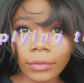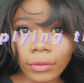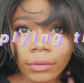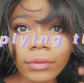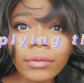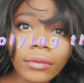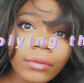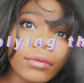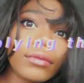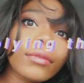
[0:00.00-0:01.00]

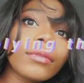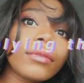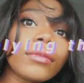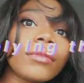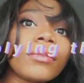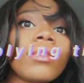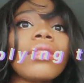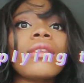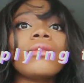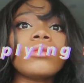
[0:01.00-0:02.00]
And the wig
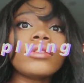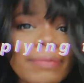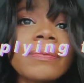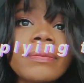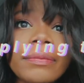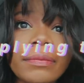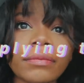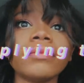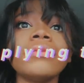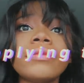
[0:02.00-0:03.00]
is the final
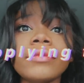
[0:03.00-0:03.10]
accessory.